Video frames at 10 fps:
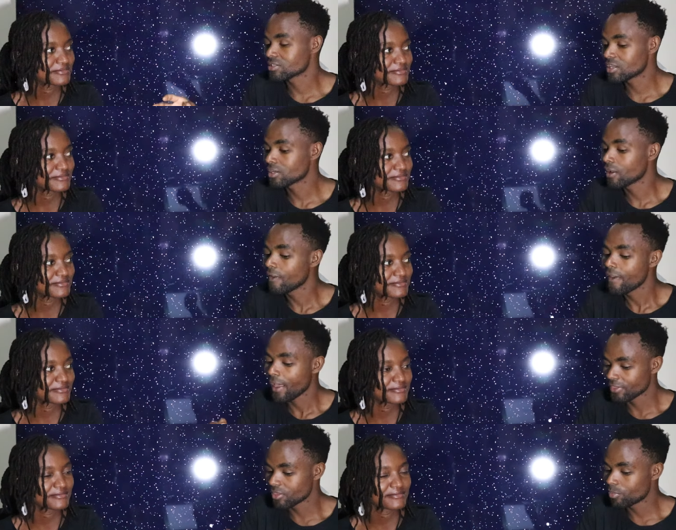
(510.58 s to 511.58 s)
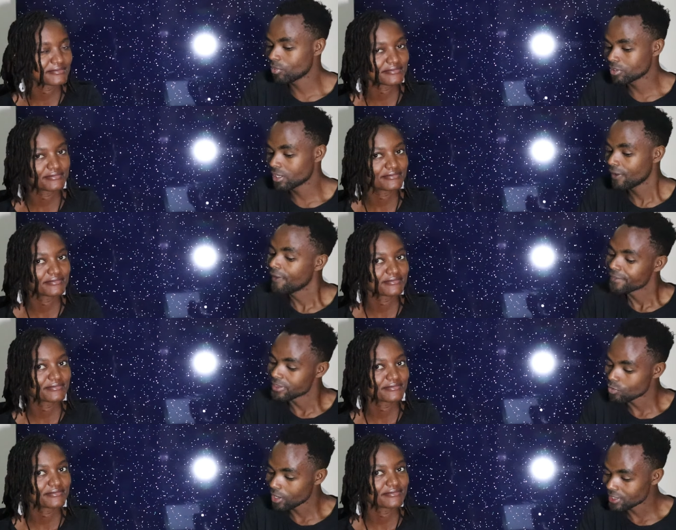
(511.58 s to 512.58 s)
Speaker 1: Tanzania. Hmm. At the border,
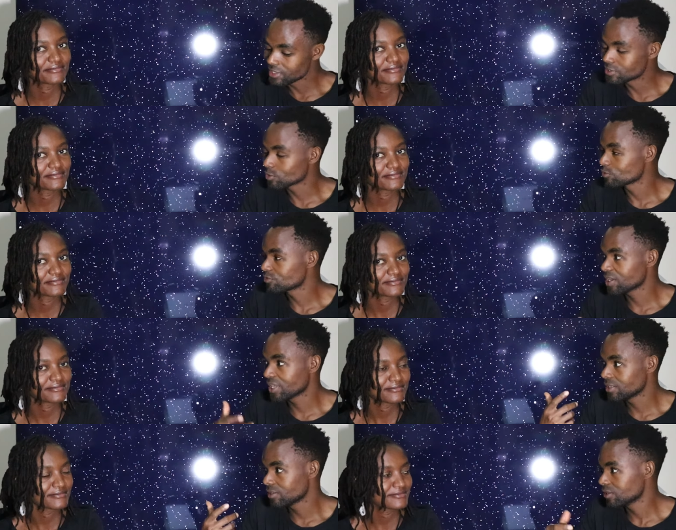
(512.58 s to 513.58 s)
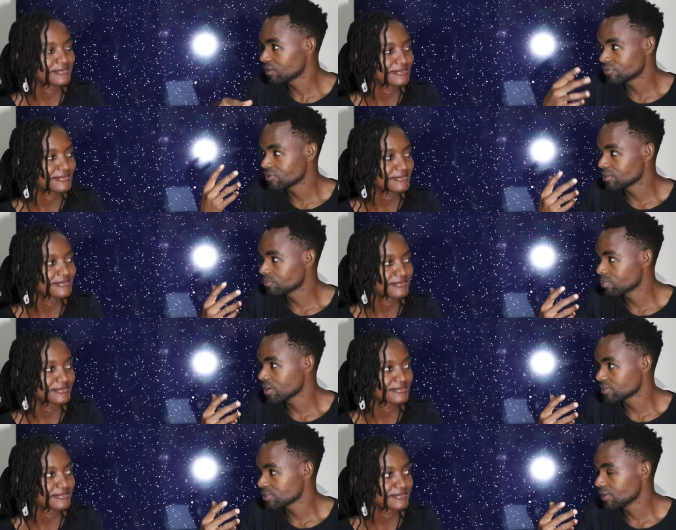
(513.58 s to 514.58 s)
we were lit on fire and everything
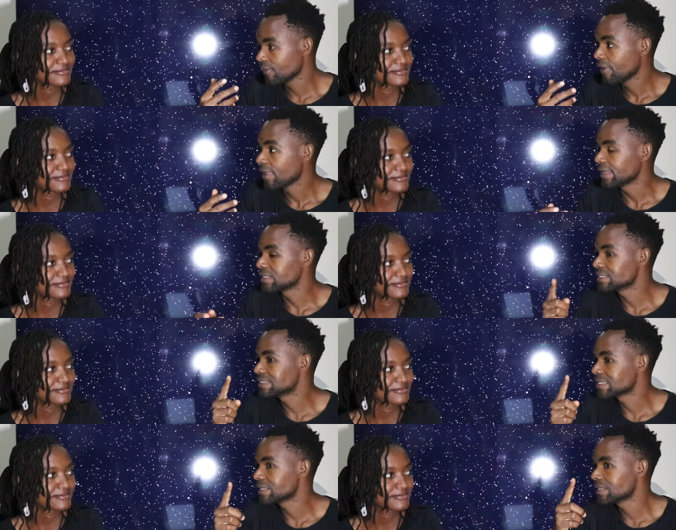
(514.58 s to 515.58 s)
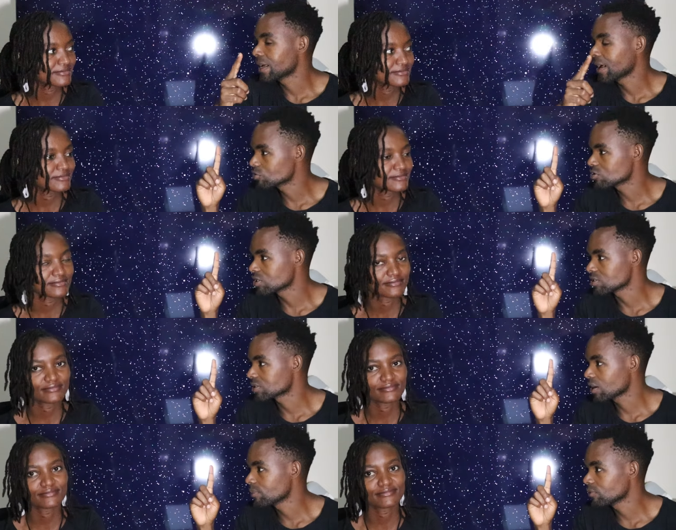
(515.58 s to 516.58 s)
burnt. Eh? Hmm. And he said, no chick
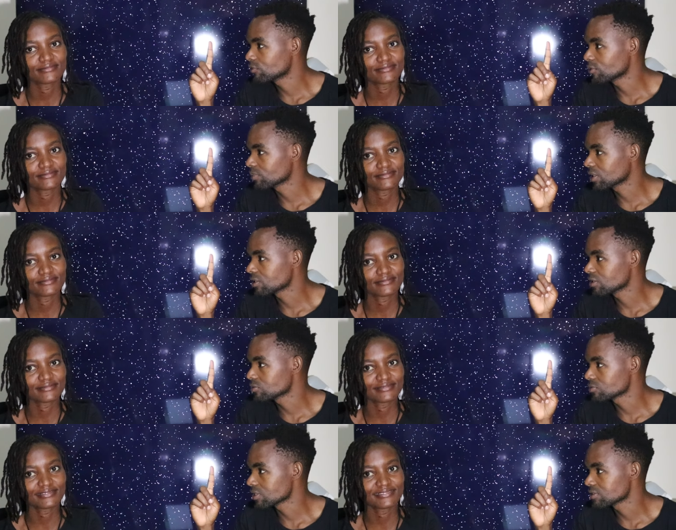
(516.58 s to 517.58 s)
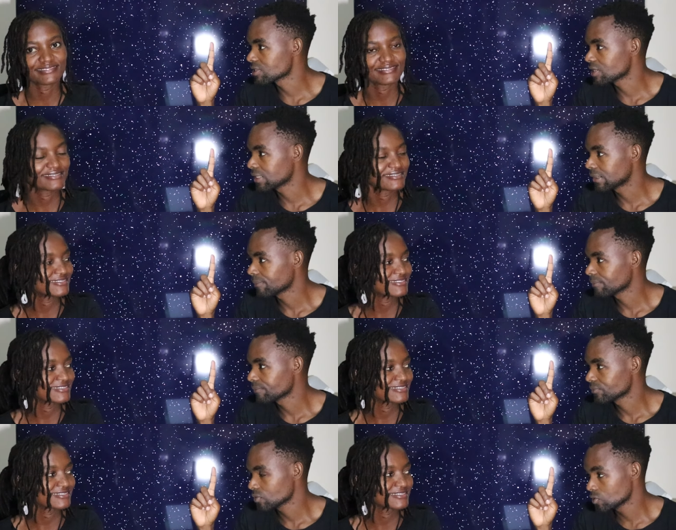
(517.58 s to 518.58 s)
is coming from Kenya to Tanzania.
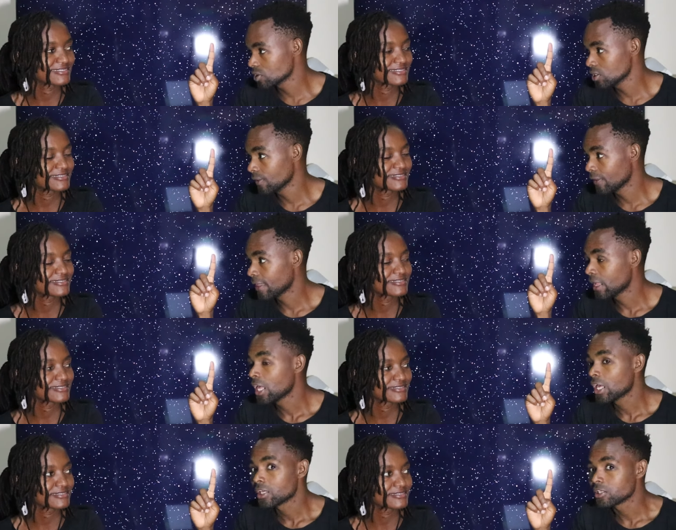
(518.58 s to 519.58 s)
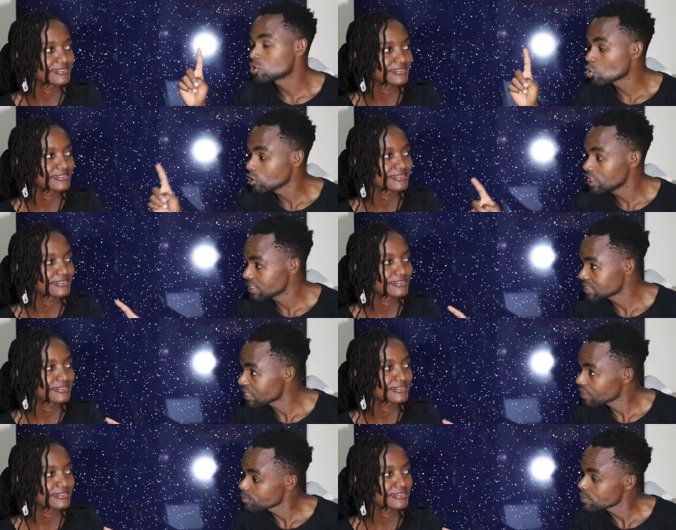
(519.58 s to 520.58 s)
You see? He told his
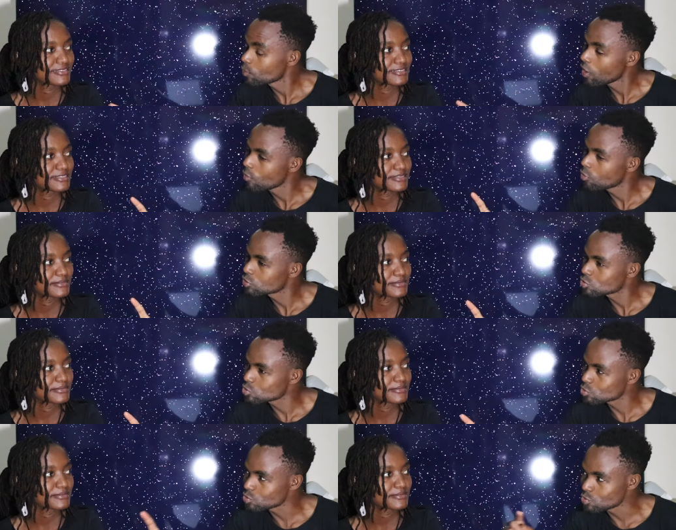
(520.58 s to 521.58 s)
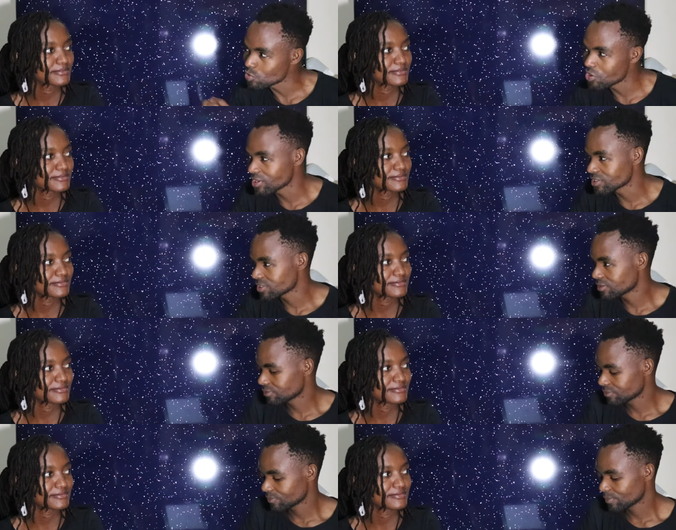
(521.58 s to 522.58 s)
young people, I want you to do that. Hmm.